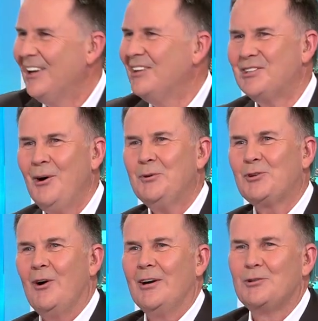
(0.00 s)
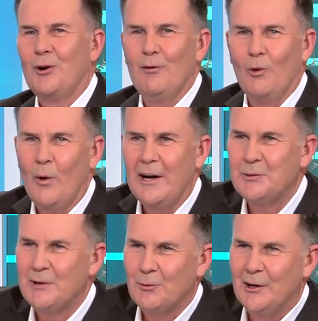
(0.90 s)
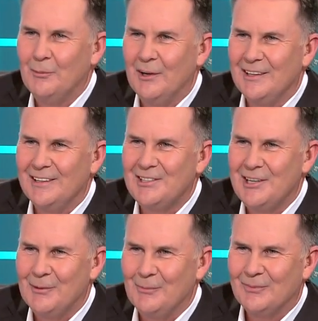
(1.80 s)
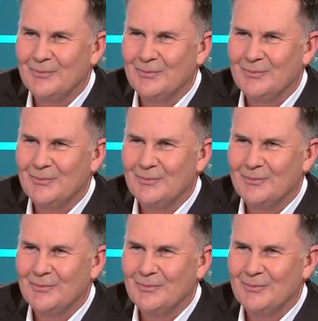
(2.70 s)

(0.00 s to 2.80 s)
Stop trying to drive so a wedge between me and he Tim. He got an